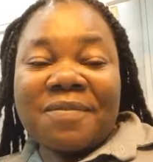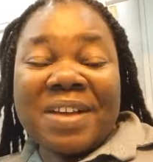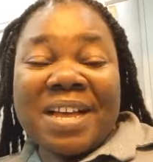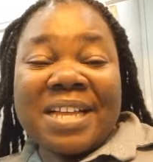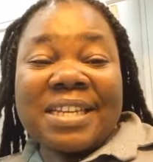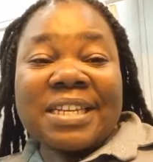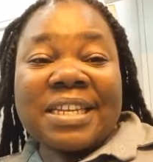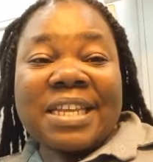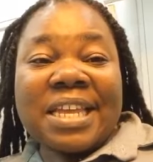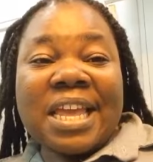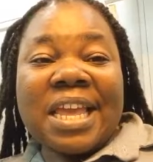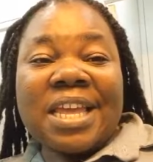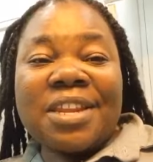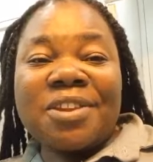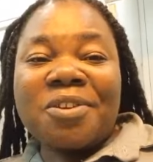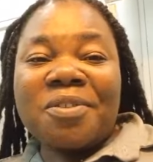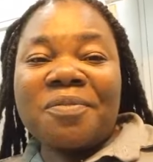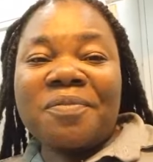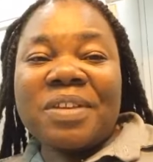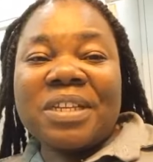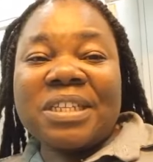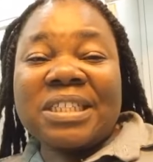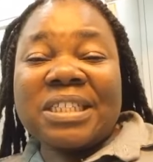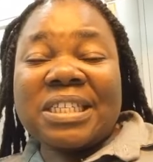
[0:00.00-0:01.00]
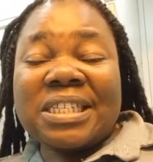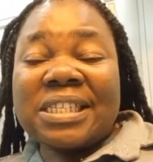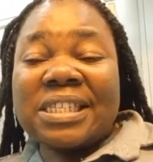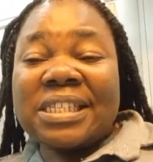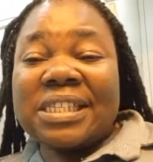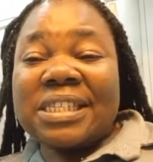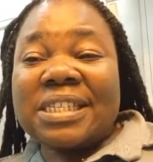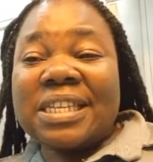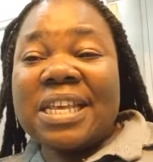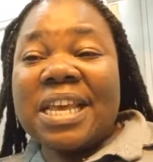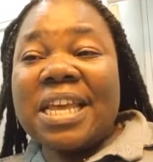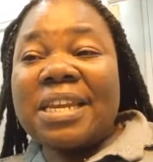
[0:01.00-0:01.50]
at the end of it she
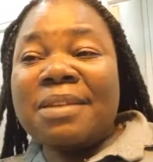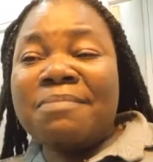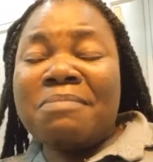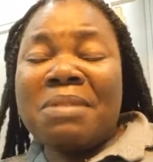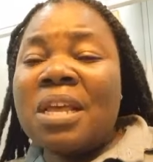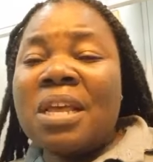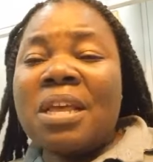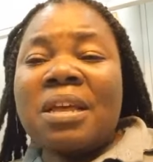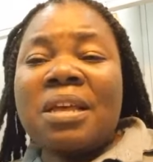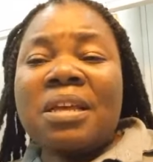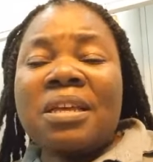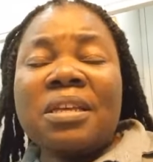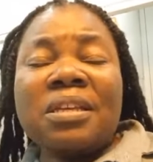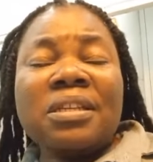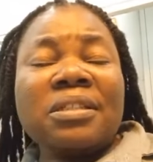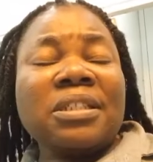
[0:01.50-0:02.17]
said maybe